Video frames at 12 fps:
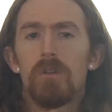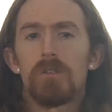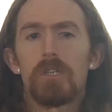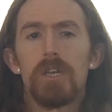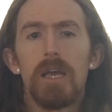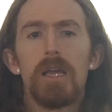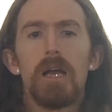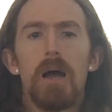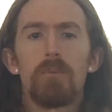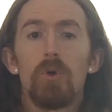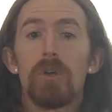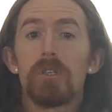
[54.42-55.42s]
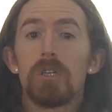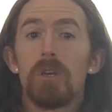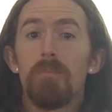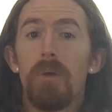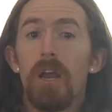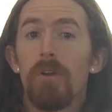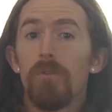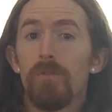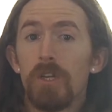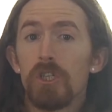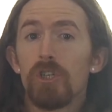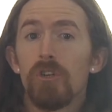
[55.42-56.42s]
Today I'm going to compare
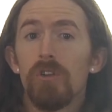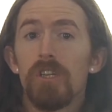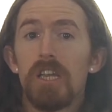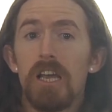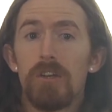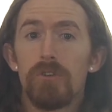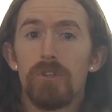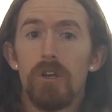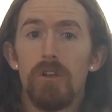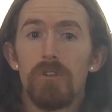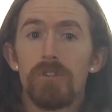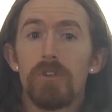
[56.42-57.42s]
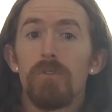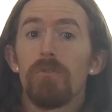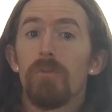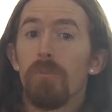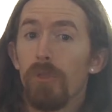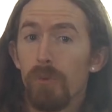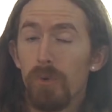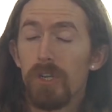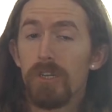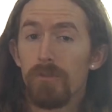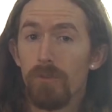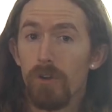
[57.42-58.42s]
fictional Neanderthals from
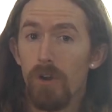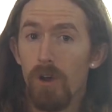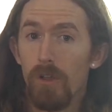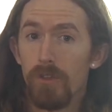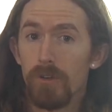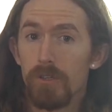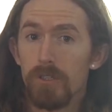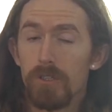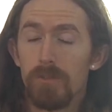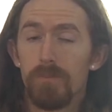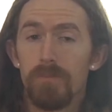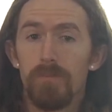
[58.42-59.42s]
three different authors.